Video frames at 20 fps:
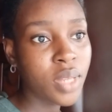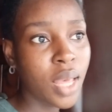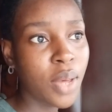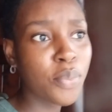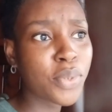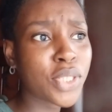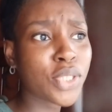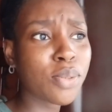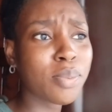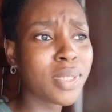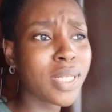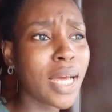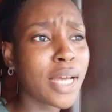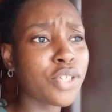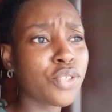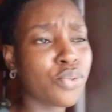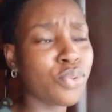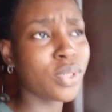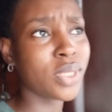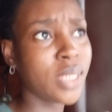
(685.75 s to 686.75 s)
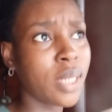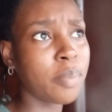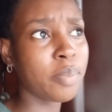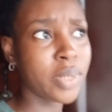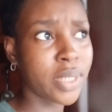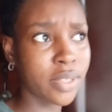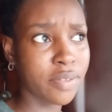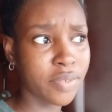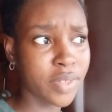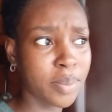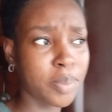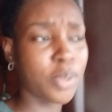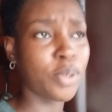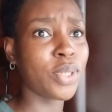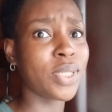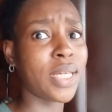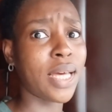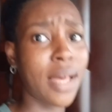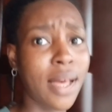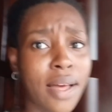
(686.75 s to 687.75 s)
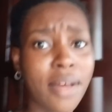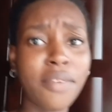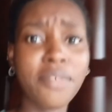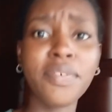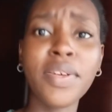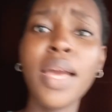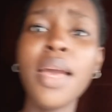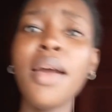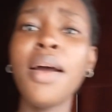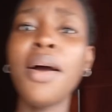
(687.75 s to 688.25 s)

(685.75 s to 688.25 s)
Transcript: which is something I should start believing because I have.